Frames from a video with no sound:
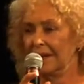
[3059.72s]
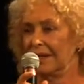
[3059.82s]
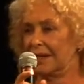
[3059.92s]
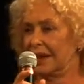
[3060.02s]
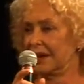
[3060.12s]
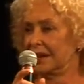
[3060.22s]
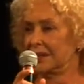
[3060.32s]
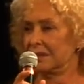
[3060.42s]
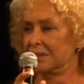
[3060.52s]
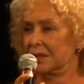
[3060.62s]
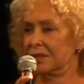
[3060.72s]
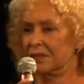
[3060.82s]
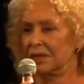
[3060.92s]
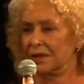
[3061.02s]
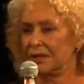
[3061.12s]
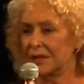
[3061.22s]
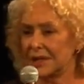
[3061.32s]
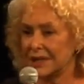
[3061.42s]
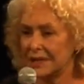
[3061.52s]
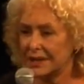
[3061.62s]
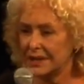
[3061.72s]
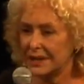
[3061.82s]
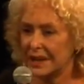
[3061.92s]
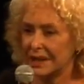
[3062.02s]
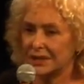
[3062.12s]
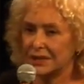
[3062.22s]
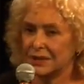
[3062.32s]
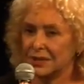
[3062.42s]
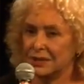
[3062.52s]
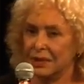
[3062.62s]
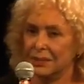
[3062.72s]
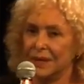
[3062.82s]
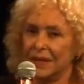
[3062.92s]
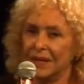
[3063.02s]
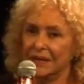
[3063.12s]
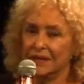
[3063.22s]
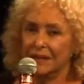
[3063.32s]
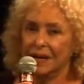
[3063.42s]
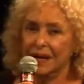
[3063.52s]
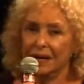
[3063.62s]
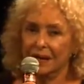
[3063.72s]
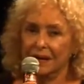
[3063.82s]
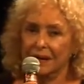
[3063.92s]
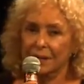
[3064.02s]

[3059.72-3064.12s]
that it's been very resistant. And so I've been saying lately